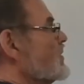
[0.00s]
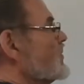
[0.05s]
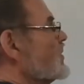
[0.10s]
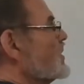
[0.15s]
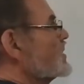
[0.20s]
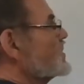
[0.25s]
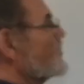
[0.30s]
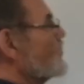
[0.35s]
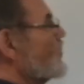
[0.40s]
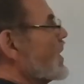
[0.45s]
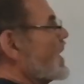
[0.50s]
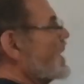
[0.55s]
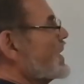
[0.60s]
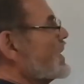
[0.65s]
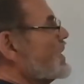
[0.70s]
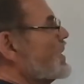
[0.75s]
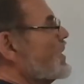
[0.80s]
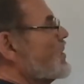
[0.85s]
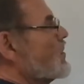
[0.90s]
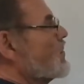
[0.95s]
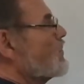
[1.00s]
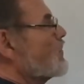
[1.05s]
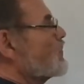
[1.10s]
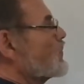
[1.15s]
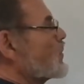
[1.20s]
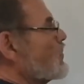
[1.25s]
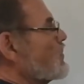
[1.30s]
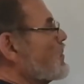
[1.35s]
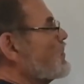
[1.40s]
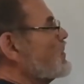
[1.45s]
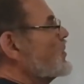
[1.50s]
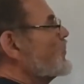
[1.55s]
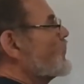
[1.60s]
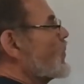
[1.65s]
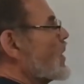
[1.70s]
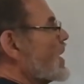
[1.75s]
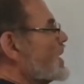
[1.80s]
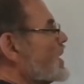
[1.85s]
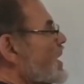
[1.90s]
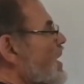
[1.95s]
there's one, probably
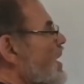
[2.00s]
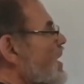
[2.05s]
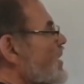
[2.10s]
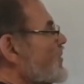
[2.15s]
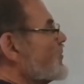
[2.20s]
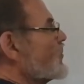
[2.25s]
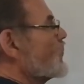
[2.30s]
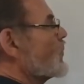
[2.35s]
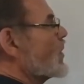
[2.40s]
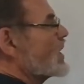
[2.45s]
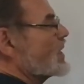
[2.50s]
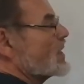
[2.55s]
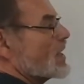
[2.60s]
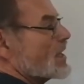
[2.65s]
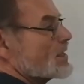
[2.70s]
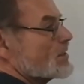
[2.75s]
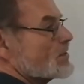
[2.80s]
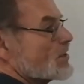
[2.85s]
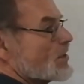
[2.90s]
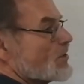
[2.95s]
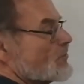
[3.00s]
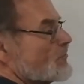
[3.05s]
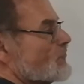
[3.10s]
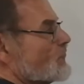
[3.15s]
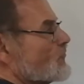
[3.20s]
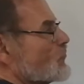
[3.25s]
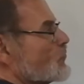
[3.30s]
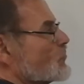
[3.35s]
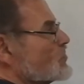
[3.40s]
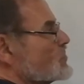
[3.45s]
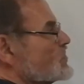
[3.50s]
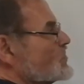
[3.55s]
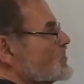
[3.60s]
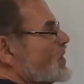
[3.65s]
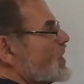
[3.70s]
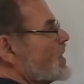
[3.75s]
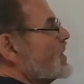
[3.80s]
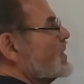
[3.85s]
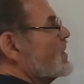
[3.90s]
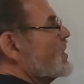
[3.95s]
one, either one unknown force
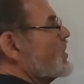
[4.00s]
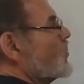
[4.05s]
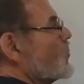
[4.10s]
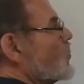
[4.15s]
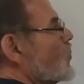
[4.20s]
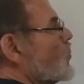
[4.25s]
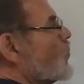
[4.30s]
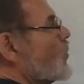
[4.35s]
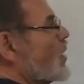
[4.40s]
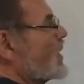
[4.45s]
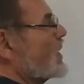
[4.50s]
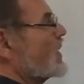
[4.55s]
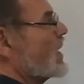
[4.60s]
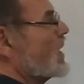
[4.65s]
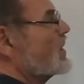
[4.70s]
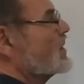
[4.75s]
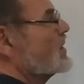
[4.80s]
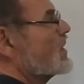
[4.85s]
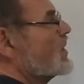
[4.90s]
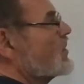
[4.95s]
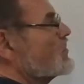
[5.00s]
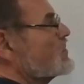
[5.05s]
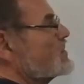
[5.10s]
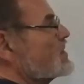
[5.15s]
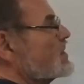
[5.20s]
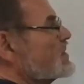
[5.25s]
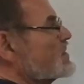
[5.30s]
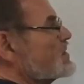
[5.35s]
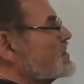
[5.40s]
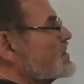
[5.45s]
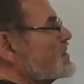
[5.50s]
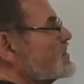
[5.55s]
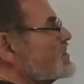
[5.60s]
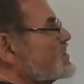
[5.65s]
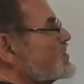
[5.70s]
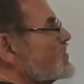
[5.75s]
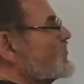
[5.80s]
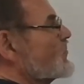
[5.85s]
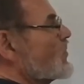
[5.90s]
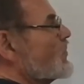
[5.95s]
here or one unknown
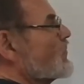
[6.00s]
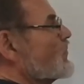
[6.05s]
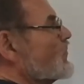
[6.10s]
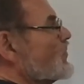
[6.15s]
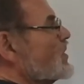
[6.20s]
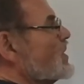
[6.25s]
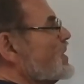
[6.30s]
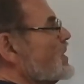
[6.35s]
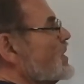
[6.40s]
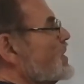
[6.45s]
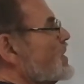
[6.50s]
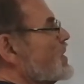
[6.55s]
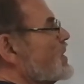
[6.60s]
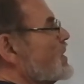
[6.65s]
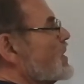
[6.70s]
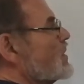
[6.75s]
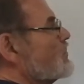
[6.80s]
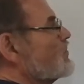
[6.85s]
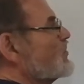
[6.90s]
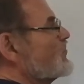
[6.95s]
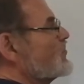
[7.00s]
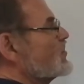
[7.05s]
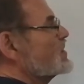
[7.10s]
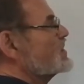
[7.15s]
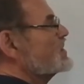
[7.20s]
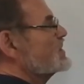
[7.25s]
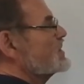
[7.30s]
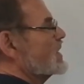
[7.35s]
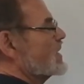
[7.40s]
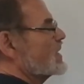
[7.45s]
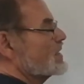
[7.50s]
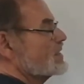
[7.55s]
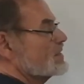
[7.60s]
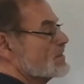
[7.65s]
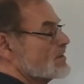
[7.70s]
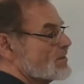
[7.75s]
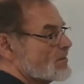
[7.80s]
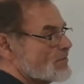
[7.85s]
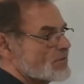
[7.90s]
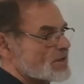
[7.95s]
distance from the pivot
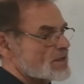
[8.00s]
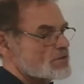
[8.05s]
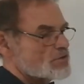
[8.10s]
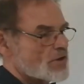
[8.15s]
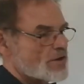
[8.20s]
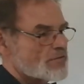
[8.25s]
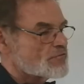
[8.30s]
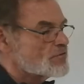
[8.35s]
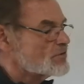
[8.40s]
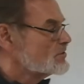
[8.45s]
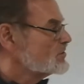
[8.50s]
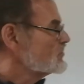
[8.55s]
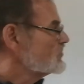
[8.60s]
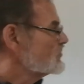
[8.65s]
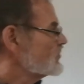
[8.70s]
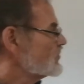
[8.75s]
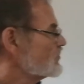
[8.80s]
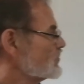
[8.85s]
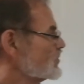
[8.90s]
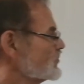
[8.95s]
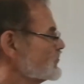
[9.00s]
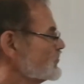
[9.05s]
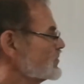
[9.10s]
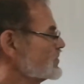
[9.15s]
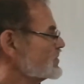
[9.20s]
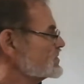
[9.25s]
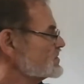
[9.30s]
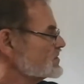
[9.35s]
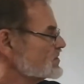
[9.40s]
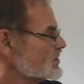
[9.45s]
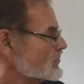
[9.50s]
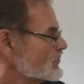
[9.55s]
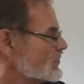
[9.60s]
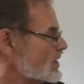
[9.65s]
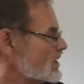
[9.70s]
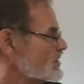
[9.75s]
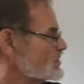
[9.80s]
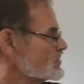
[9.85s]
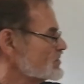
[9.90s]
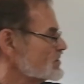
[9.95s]
here that you have to determine with this
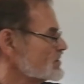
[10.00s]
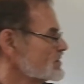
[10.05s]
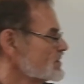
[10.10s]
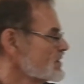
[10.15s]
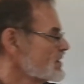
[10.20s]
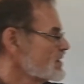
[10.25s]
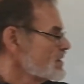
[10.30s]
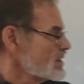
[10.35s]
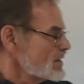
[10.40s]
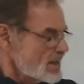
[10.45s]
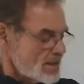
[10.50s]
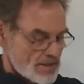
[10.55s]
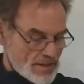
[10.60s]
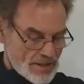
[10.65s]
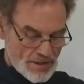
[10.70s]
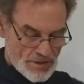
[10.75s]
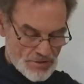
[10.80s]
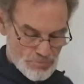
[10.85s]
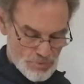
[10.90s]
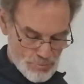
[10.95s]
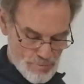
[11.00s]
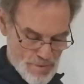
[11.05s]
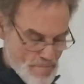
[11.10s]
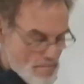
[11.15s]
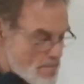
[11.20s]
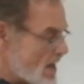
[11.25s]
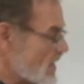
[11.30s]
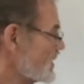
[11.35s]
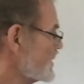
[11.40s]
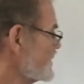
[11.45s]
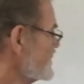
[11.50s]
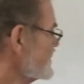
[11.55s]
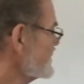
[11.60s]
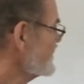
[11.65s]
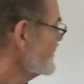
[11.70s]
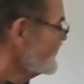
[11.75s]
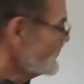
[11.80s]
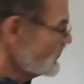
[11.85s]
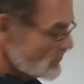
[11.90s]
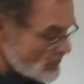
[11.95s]
equation. And then it will be
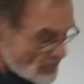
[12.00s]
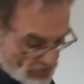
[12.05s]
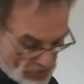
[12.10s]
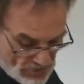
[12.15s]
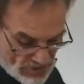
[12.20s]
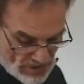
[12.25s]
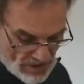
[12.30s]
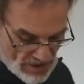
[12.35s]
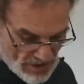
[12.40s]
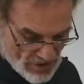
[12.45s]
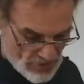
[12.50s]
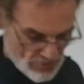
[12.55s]
balanced if you use the